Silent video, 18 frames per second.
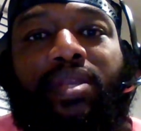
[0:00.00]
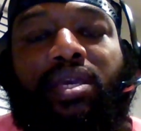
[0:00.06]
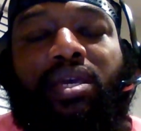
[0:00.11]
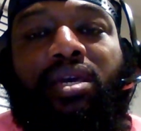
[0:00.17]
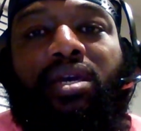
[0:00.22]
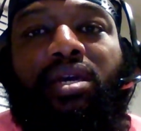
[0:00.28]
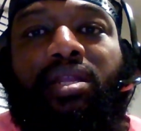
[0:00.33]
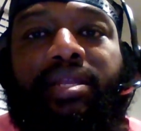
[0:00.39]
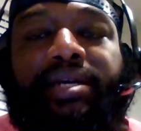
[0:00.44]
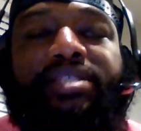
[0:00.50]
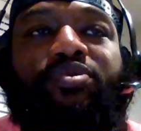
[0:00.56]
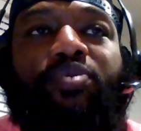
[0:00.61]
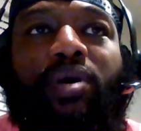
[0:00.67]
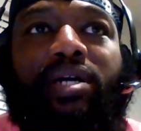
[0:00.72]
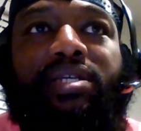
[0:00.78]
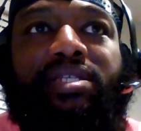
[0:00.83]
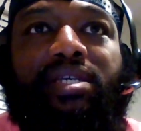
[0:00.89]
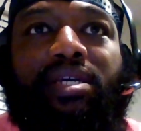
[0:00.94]
And that's
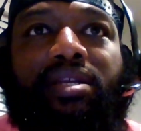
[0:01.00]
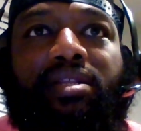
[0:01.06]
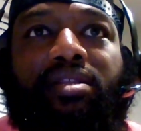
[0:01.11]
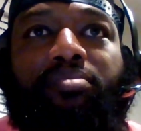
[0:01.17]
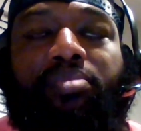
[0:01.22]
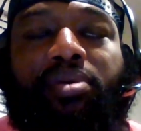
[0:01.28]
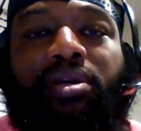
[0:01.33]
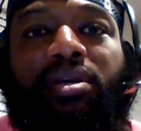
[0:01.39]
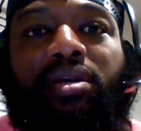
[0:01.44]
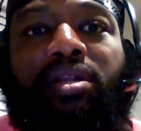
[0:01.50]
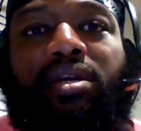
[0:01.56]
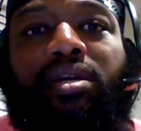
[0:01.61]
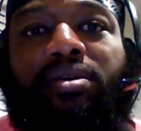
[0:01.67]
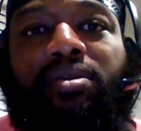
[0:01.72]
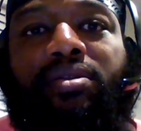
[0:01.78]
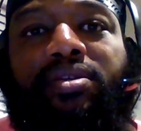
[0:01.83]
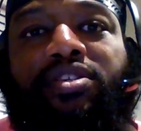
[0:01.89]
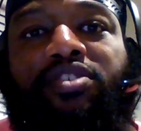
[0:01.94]
why I said at the beginning
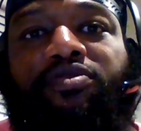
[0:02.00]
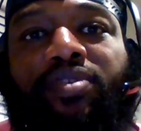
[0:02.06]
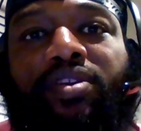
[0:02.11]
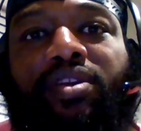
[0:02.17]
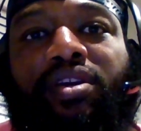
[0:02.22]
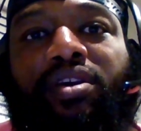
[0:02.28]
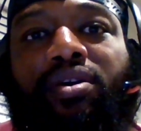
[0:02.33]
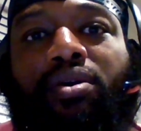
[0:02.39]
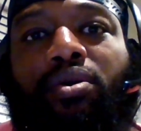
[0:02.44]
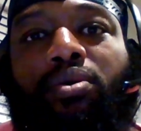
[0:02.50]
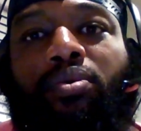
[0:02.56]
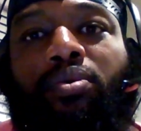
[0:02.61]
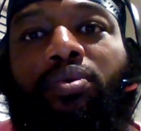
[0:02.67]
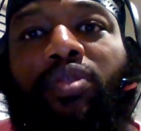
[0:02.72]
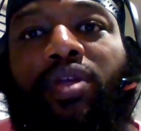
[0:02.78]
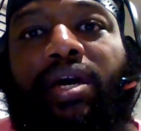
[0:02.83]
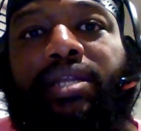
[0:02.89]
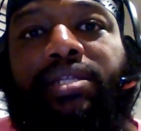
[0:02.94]
of this video
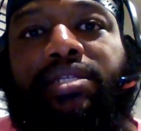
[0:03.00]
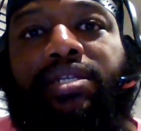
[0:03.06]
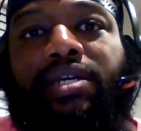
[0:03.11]
that